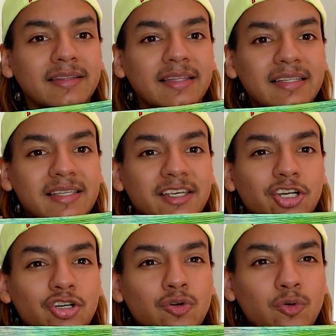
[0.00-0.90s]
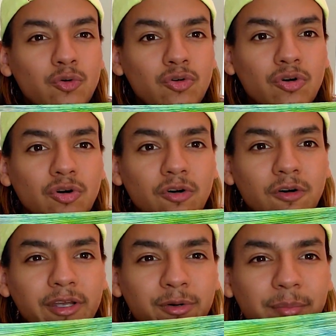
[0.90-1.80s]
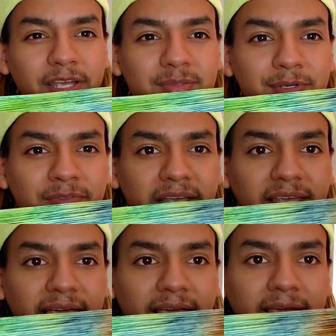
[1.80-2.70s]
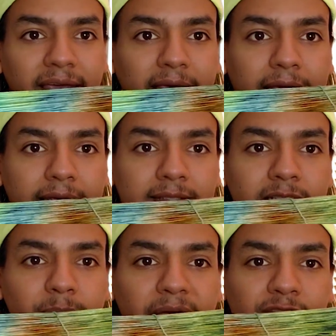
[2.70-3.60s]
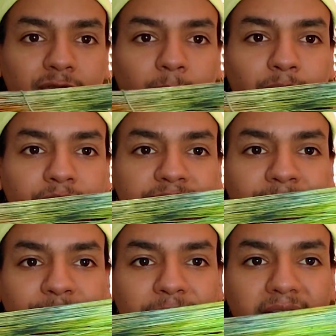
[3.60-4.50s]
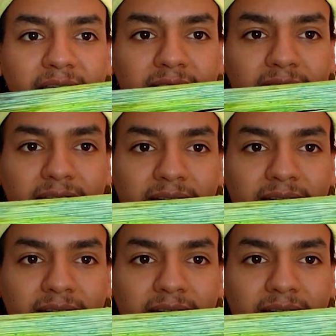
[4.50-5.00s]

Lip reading: That's like a cool, it reminds me of like a prism fade.